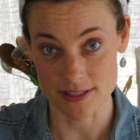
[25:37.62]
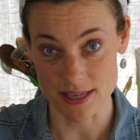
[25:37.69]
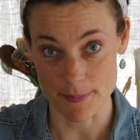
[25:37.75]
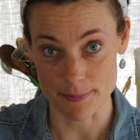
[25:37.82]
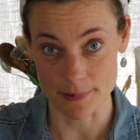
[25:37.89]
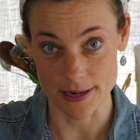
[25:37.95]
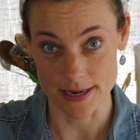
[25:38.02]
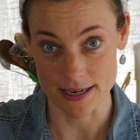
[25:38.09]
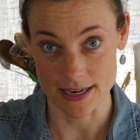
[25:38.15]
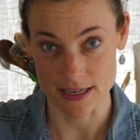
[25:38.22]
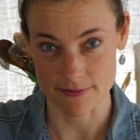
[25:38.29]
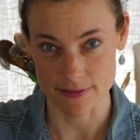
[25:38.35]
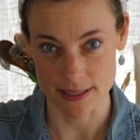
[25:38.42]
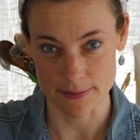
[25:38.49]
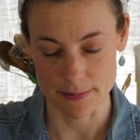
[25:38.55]
separate,
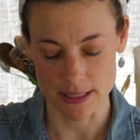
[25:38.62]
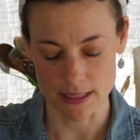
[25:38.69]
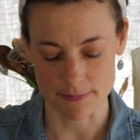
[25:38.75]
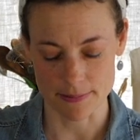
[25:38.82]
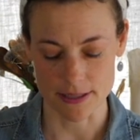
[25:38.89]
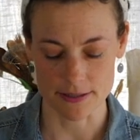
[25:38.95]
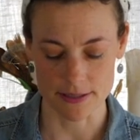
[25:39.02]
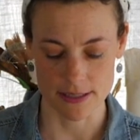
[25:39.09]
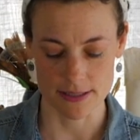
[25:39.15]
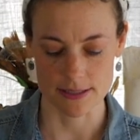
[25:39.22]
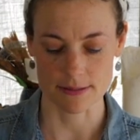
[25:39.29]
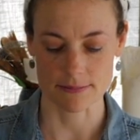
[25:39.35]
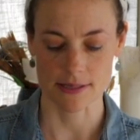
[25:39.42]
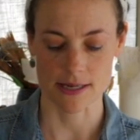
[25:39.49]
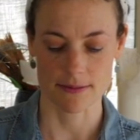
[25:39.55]
kind of like peanut butter does
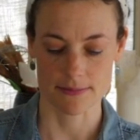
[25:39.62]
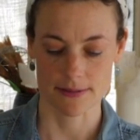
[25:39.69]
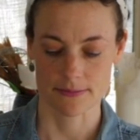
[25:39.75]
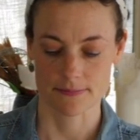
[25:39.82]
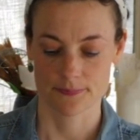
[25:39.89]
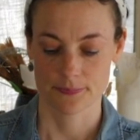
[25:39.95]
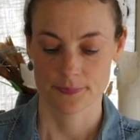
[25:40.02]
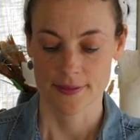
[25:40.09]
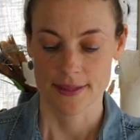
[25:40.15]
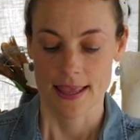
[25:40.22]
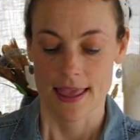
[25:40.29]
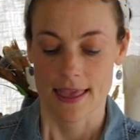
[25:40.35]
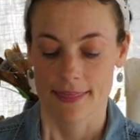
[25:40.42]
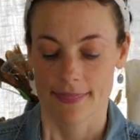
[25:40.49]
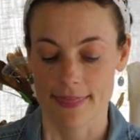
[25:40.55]
sometimes.
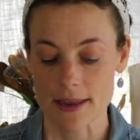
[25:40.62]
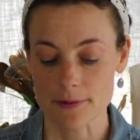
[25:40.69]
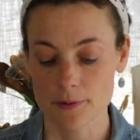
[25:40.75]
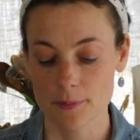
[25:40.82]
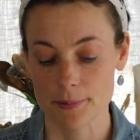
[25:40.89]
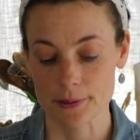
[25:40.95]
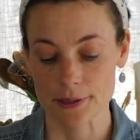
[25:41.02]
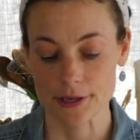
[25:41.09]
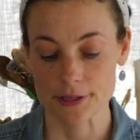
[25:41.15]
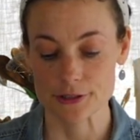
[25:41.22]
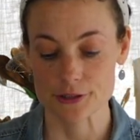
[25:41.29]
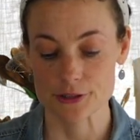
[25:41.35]
Then we'll put